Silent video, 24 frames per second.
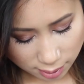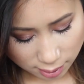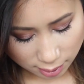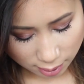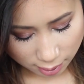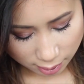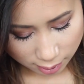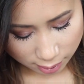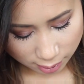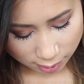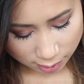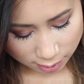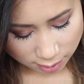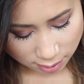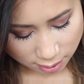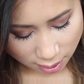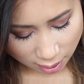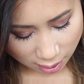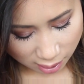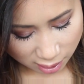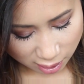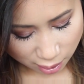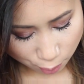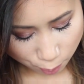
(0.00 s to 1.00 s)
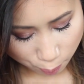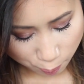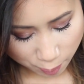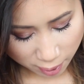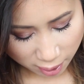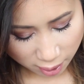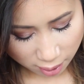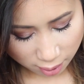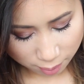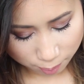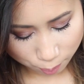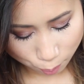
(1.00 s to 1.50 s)
This is a little
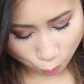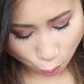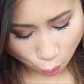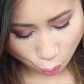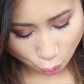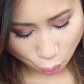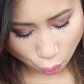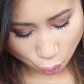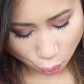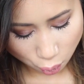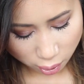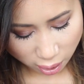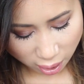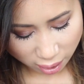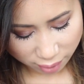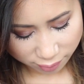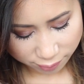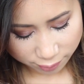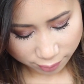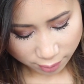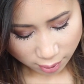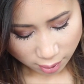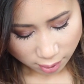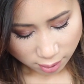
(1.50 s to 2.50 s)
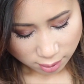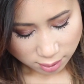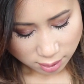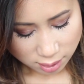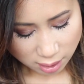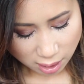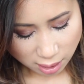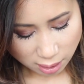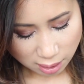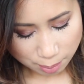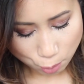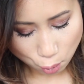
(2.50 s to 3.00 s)
bit more kind of
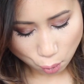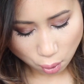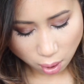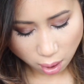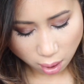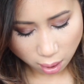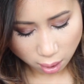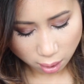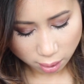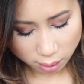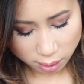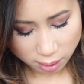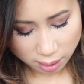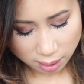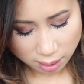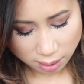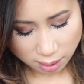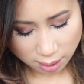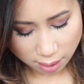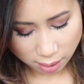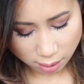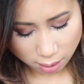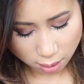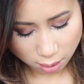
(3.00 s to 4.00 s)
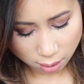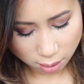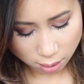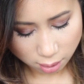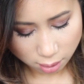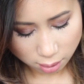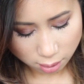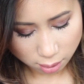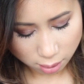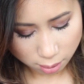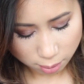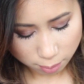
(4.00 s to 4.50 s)
slightly more earthy than
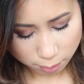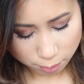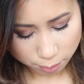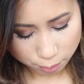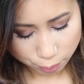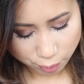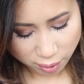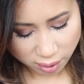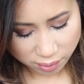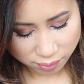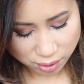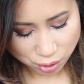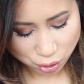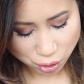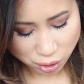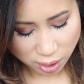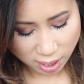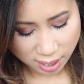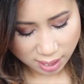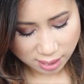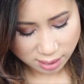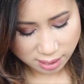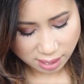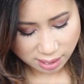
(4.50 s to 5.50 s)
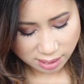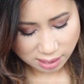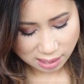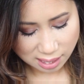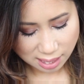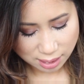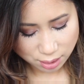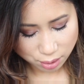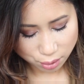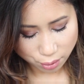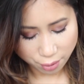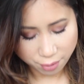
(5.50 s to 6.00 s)
the previous shade. There's
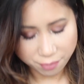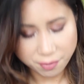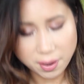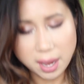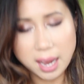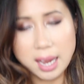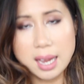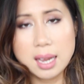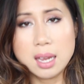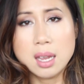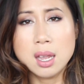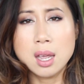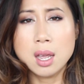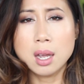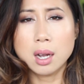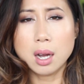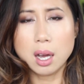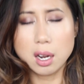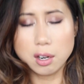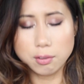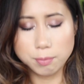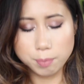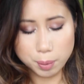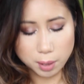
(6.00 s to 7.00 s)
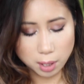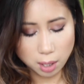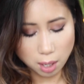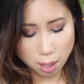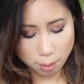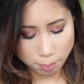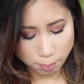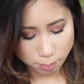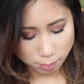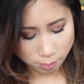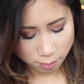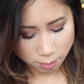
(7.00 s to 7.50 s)
less of a kind of
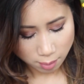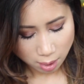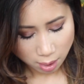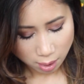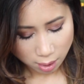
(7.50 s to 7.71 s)
plum